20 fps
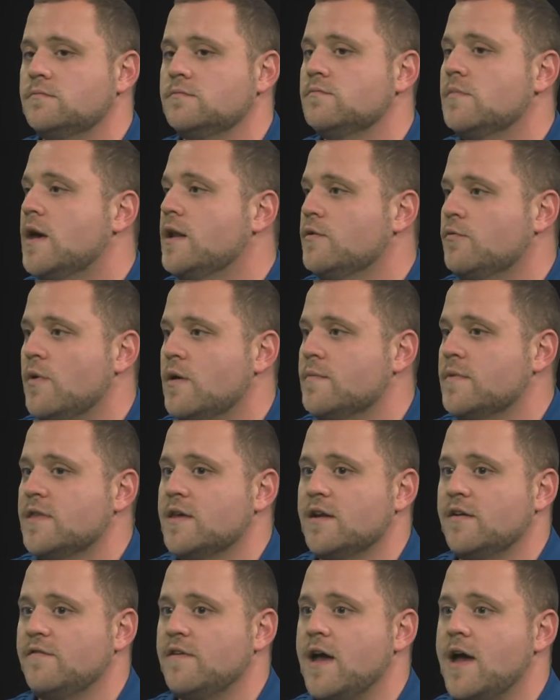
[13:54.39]
men and women
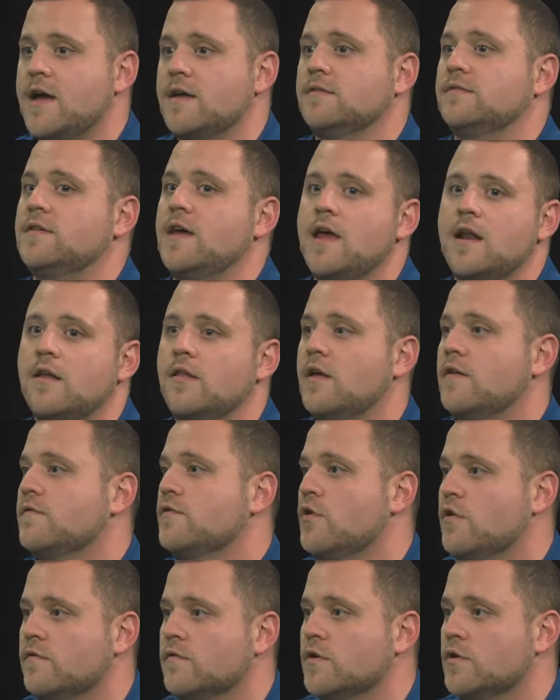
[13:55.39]
that have had 10,
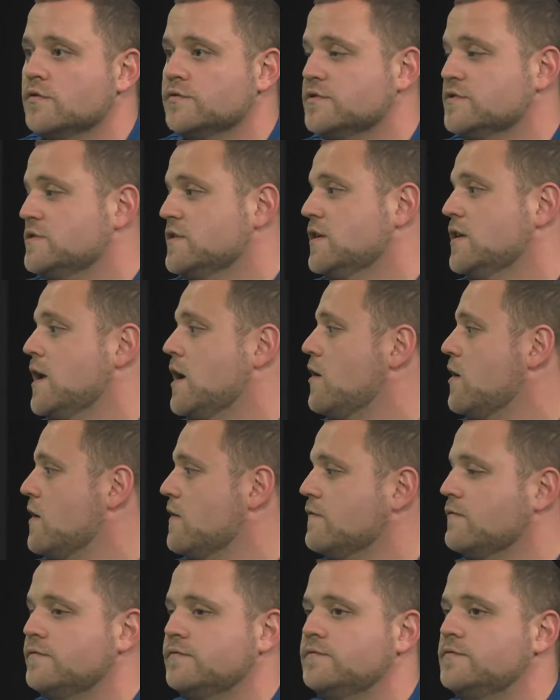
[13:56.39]
11 overdoses that now
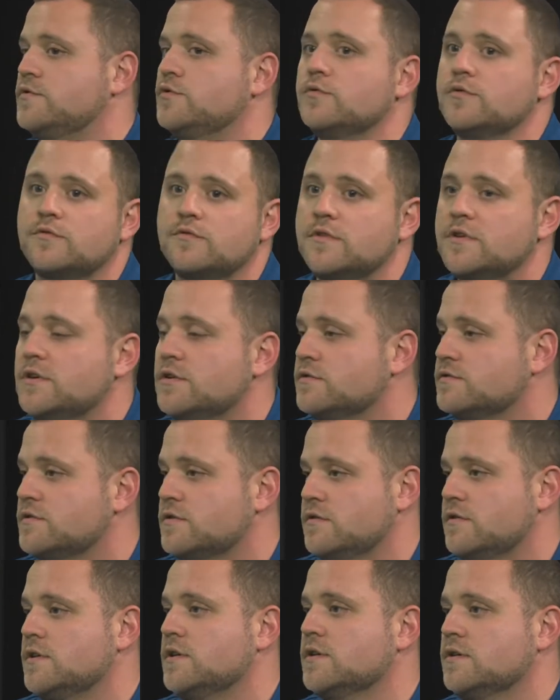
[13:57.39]
have 2 or 3 years
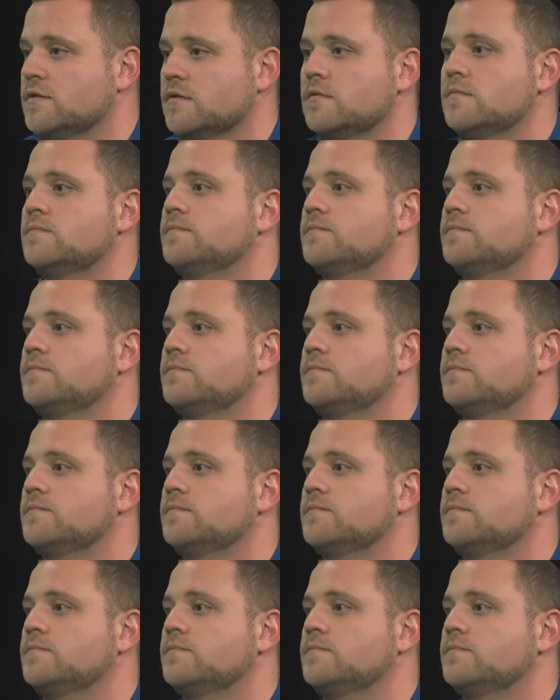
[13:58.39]
clean,